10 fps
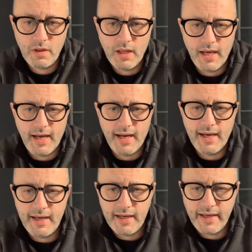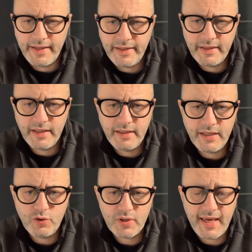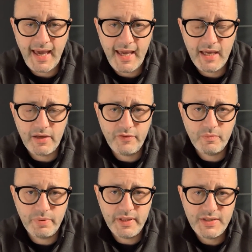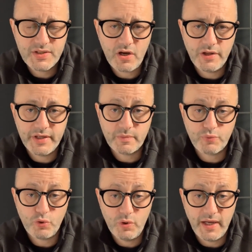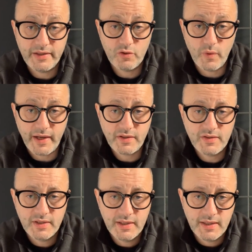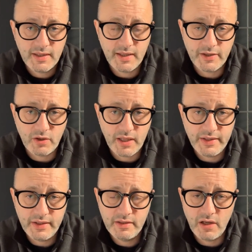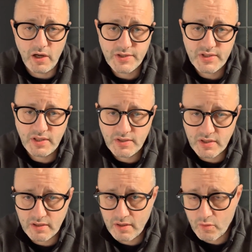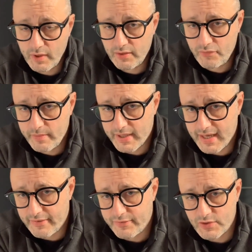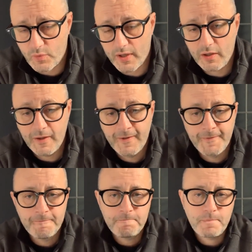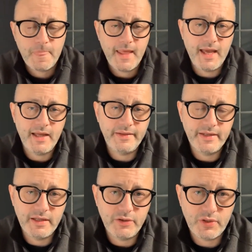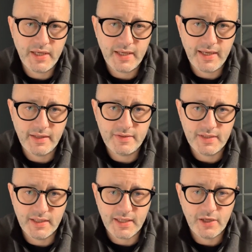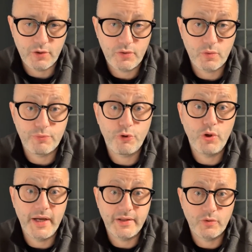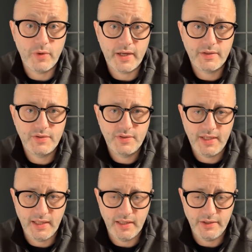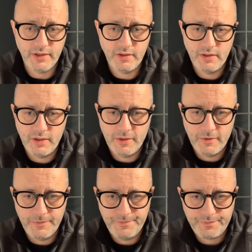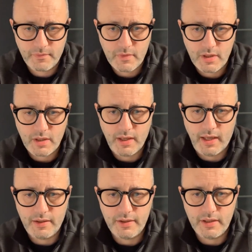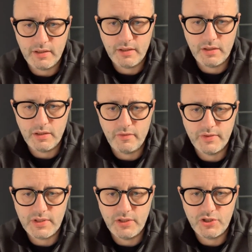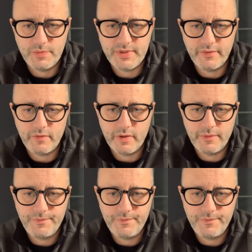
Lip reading: In the UK, if you'd please contact ProLight Direct. They're in London. Aussie is a great photographer as well. And you can get gear through ProLight Direct in London. And obviously it ships everywhere.